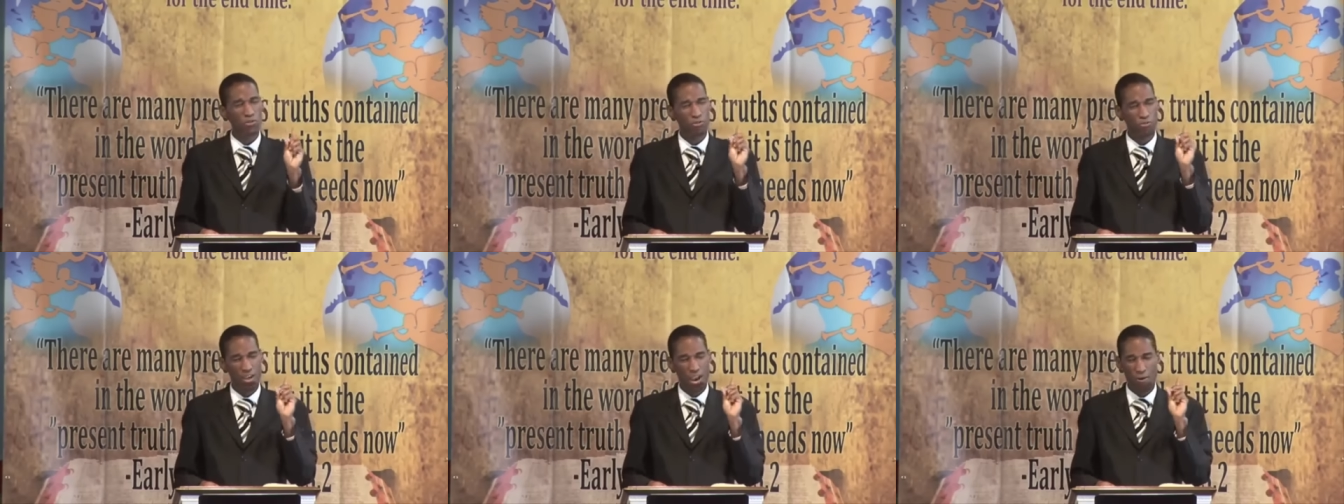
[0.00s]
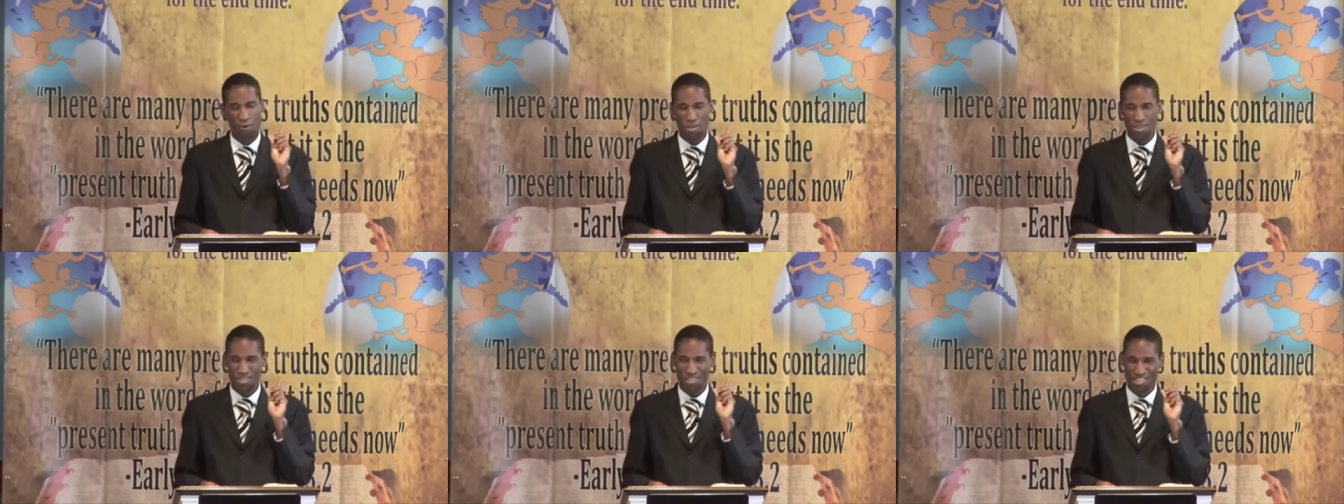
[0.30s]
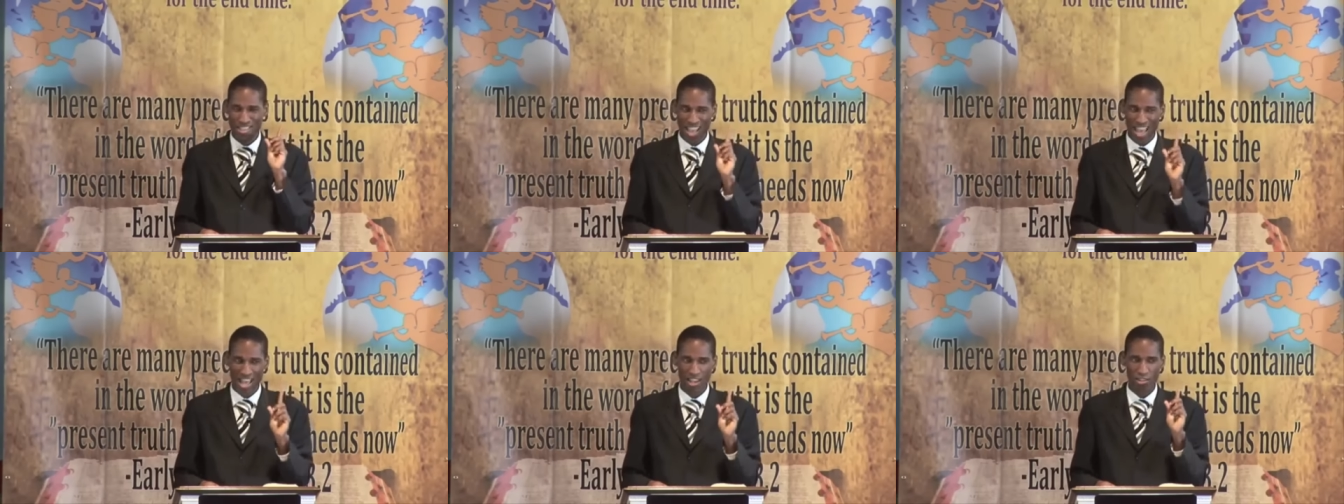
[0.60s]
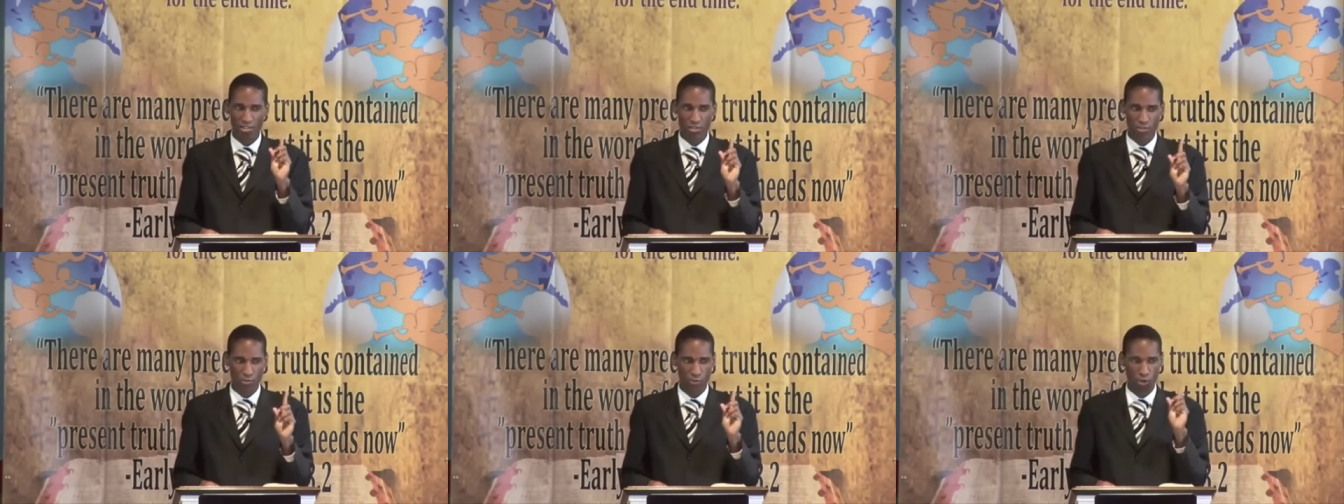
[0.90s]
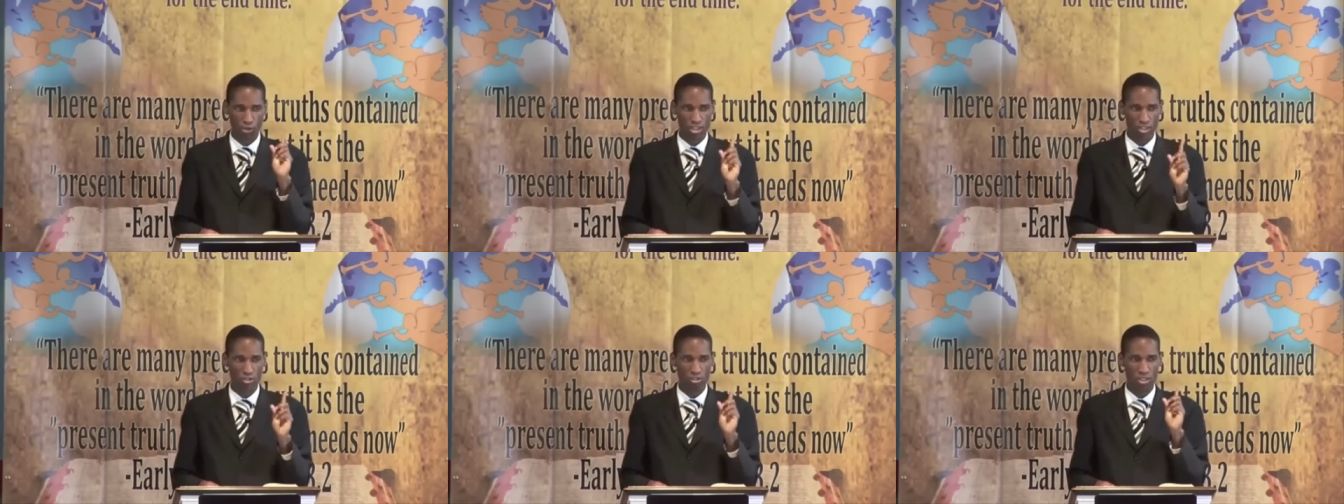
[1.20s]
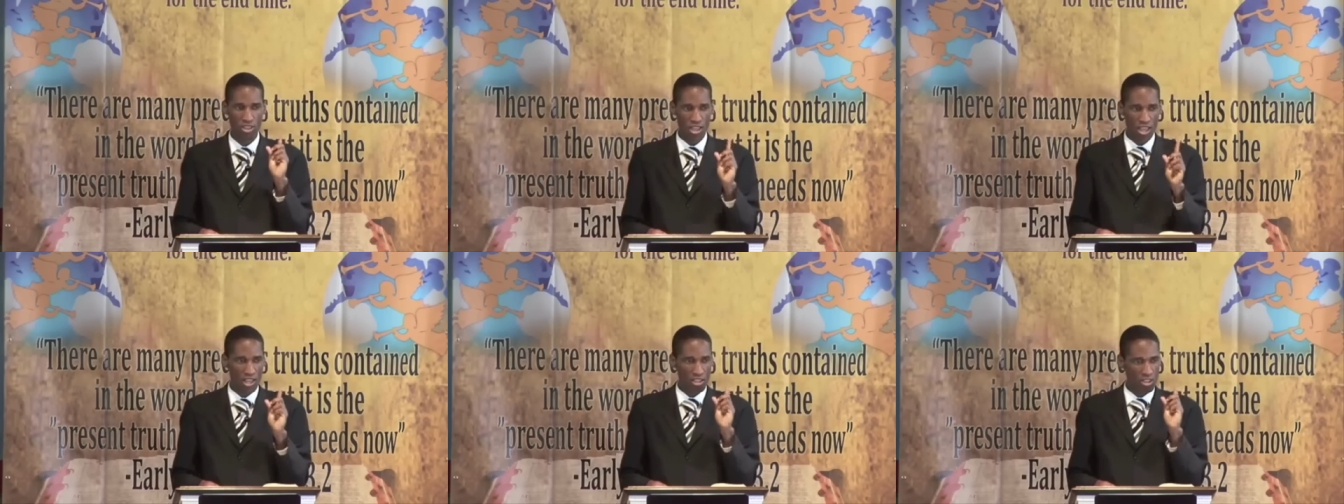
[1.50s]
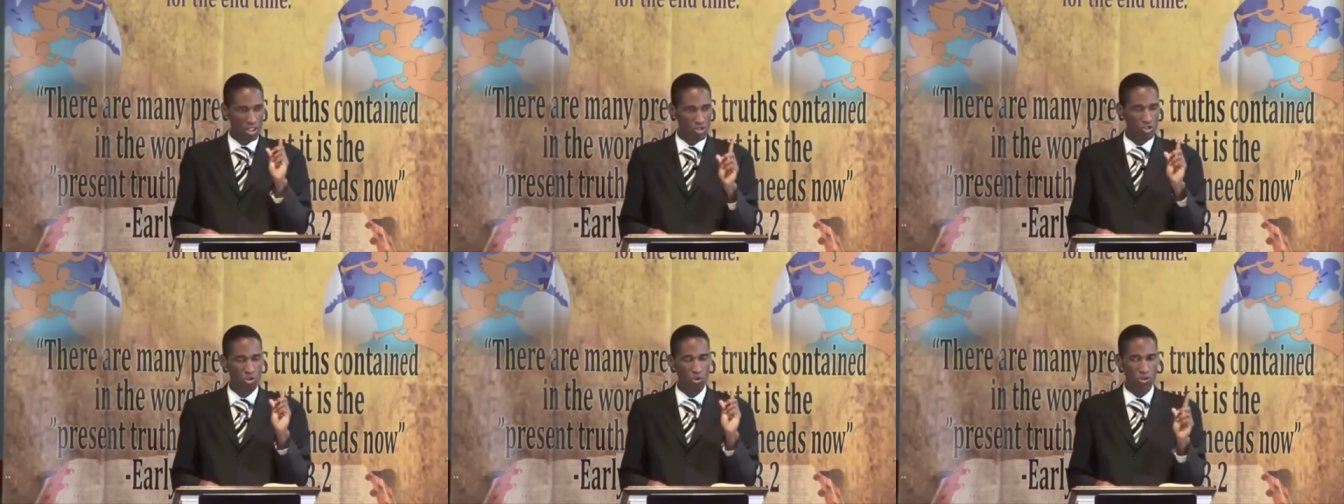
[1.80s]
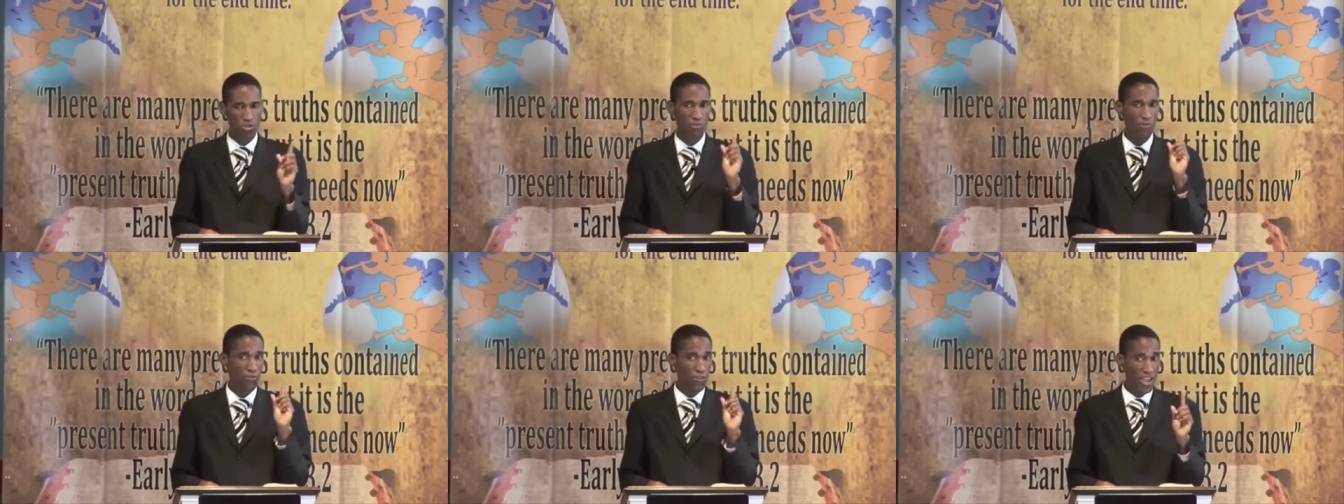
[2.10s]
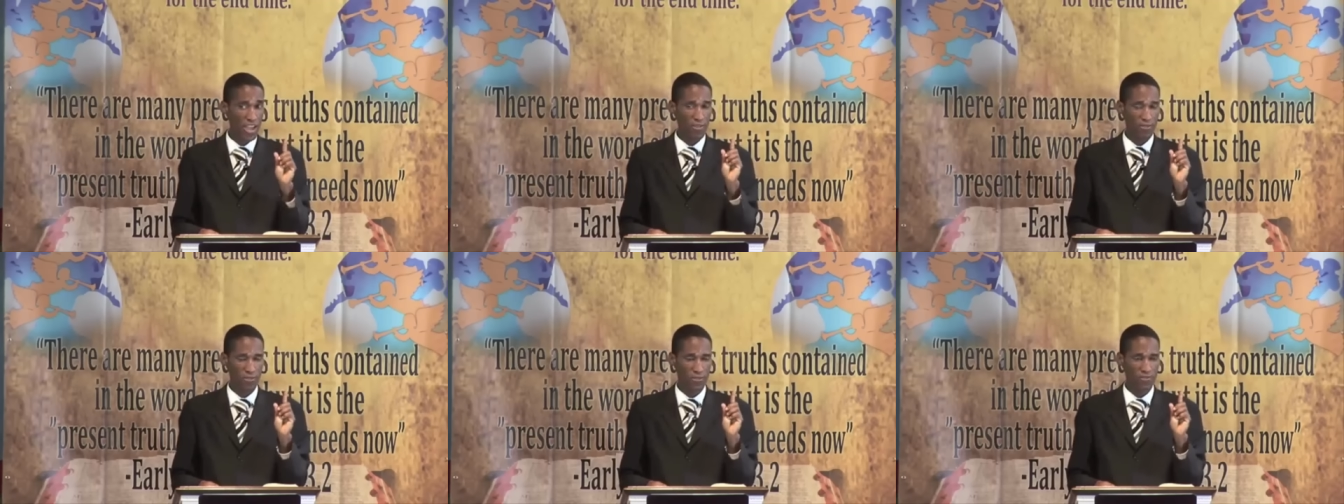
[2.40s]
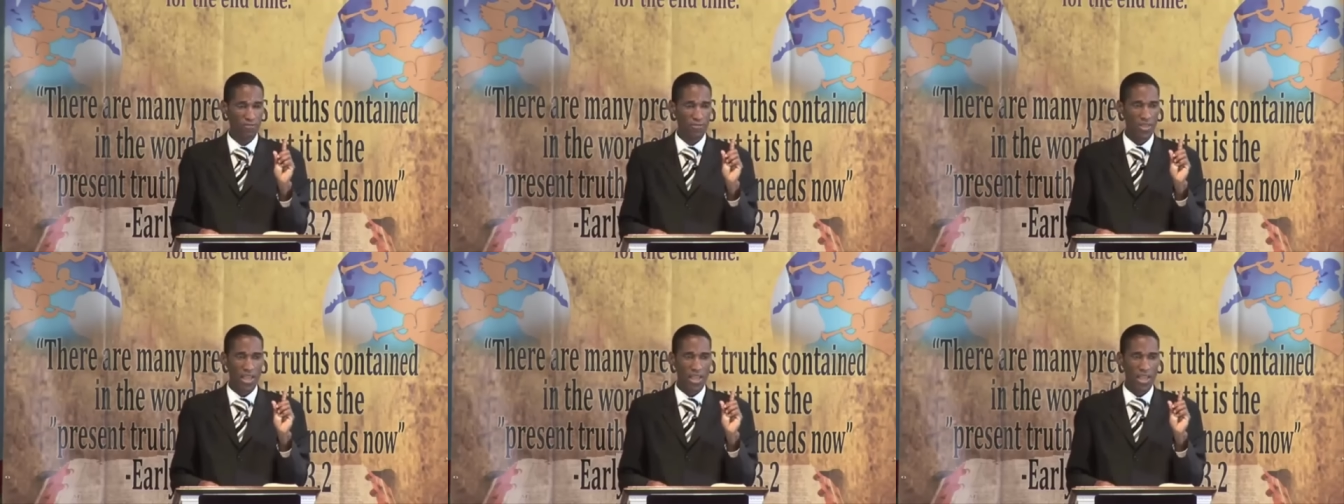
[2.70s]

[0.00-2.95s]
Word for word: very zealous for the, the Jewish faith